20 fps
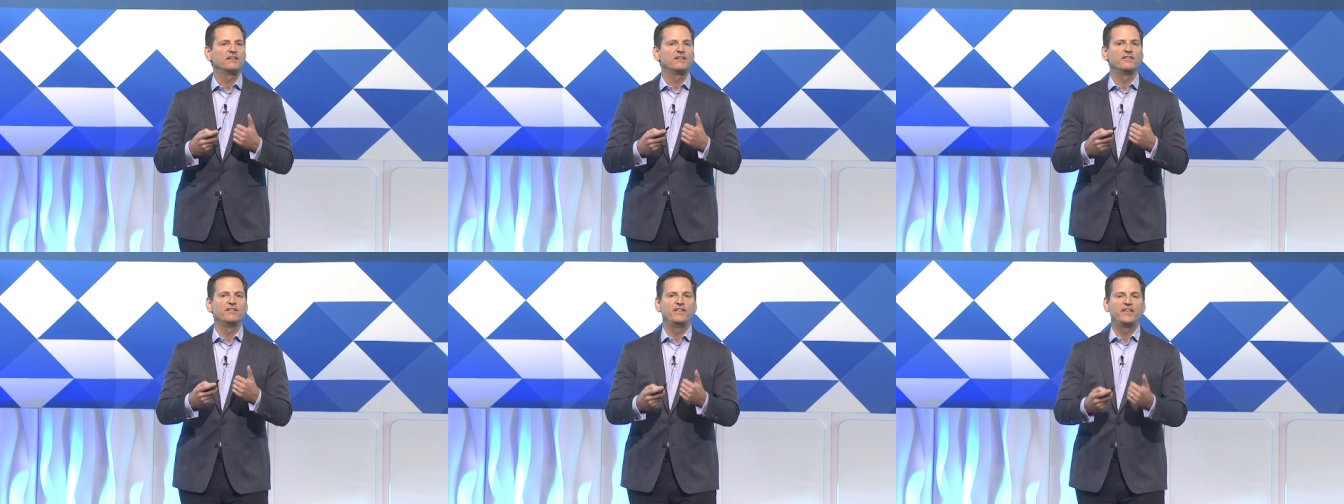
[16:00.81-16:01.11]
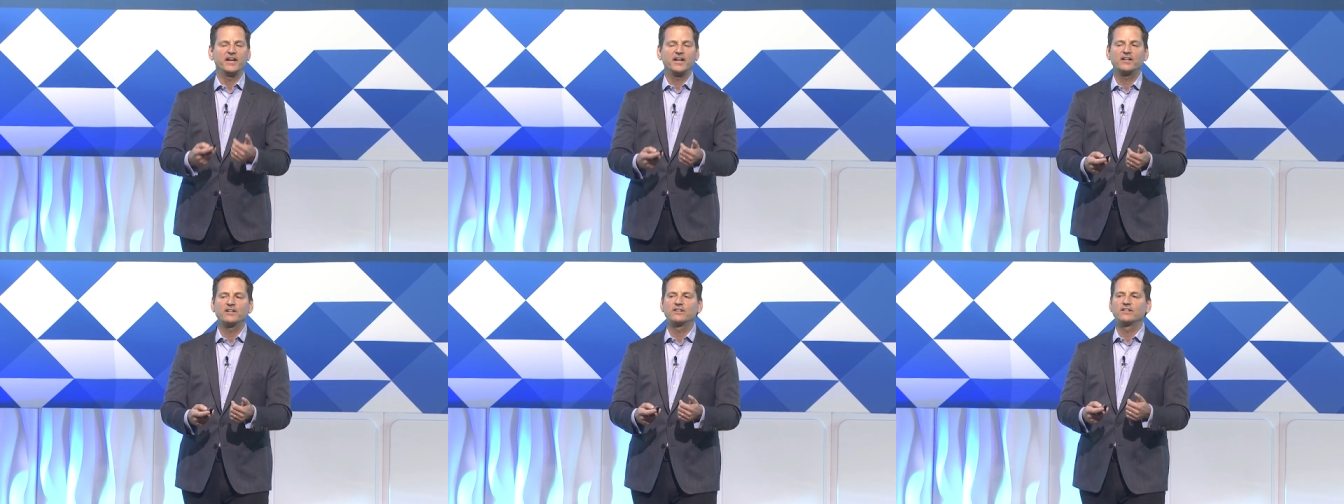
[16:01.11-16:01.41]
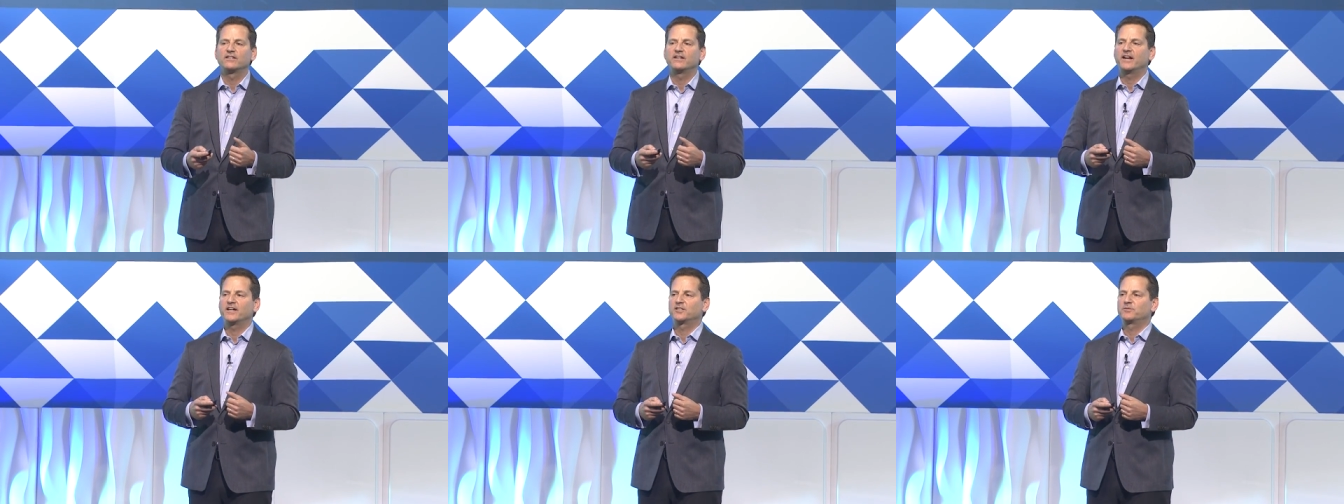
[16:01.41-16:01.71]

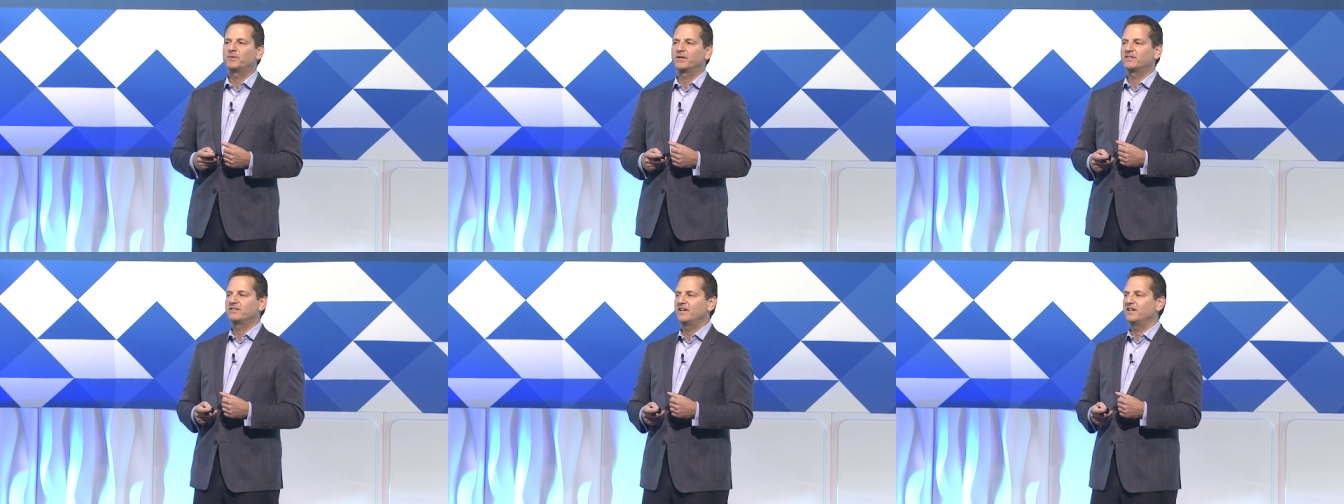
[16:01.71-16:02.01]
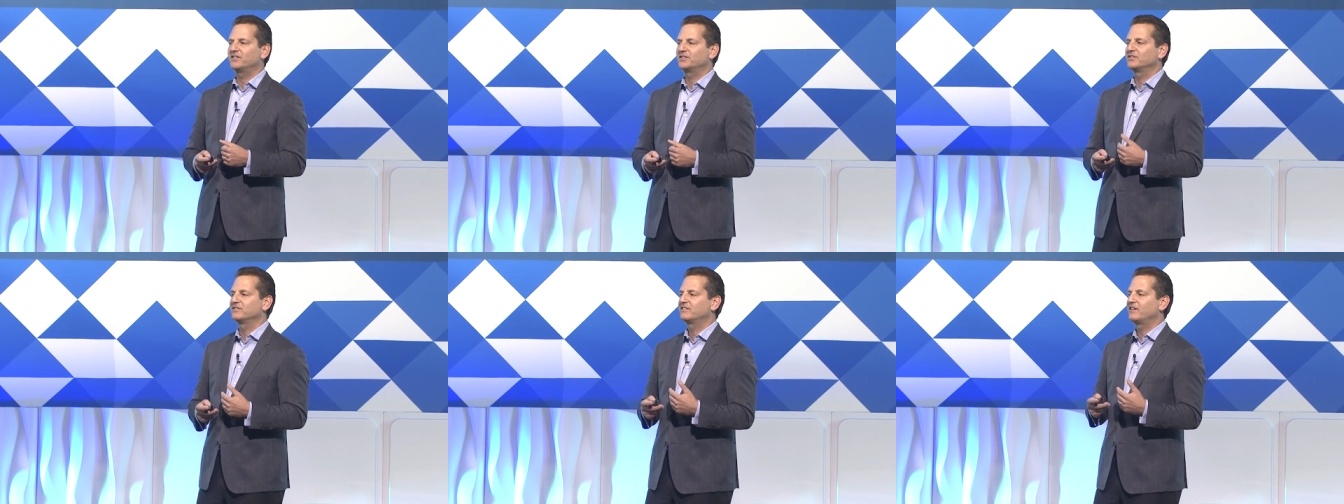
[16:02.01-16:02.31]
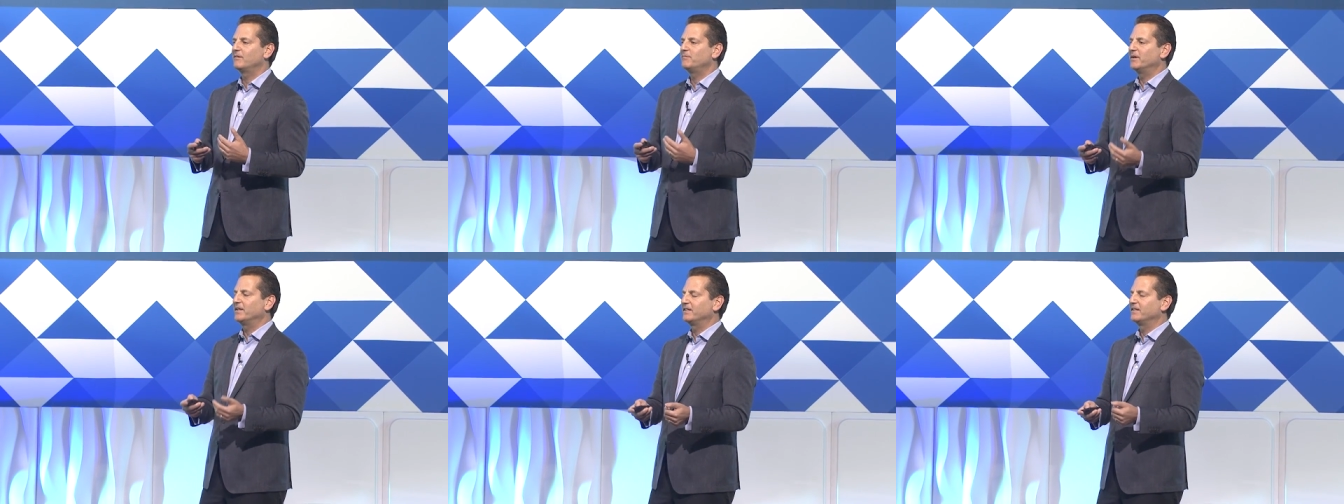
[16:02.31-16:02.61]
their expectations
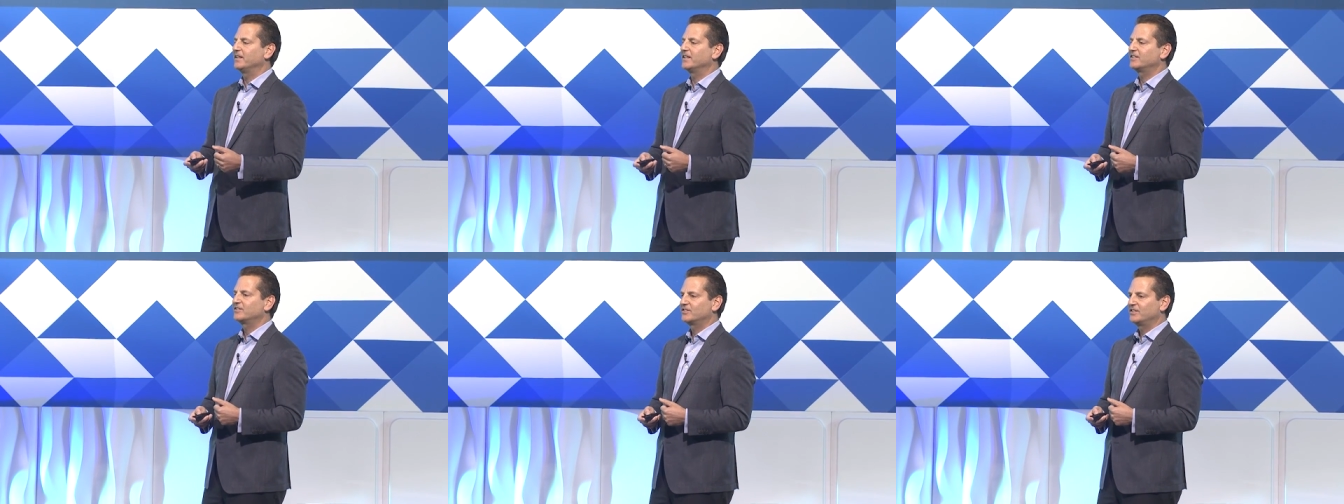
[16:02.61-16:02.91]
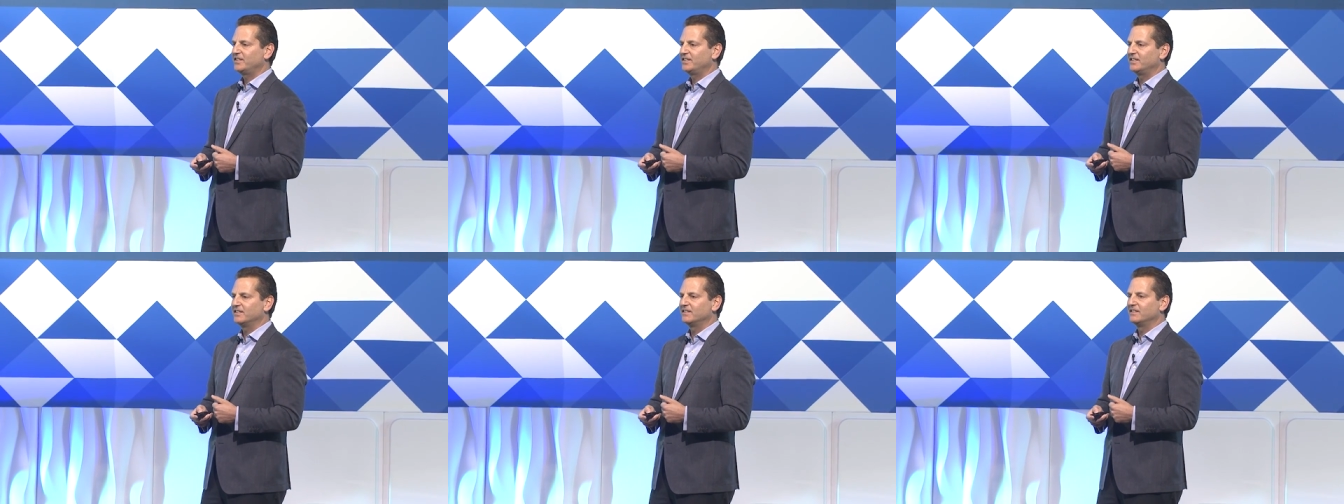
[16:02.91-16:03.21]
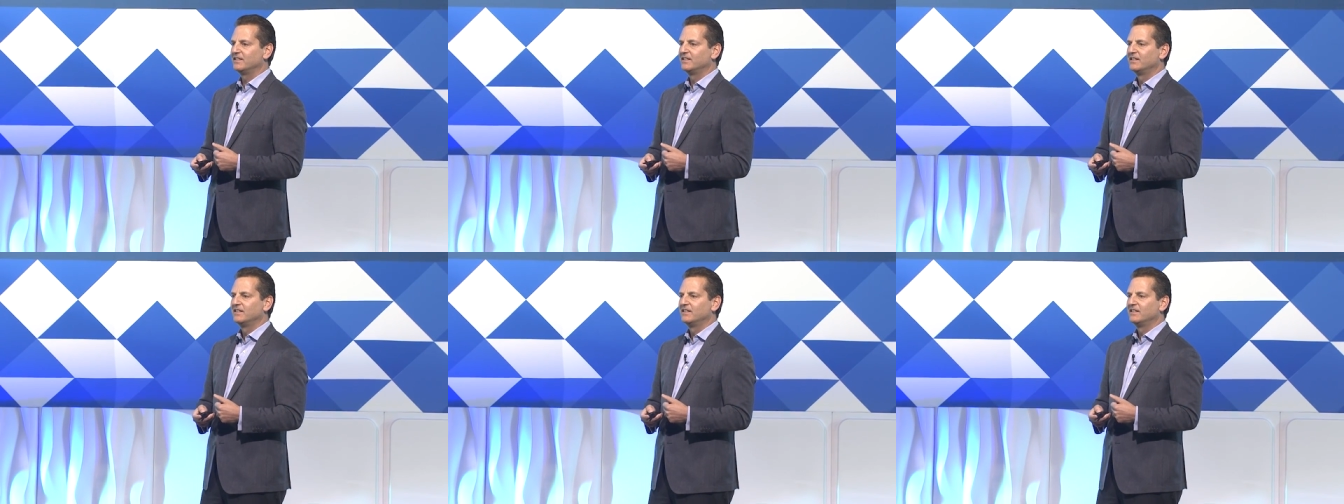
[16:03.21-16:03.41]
have been exceeded.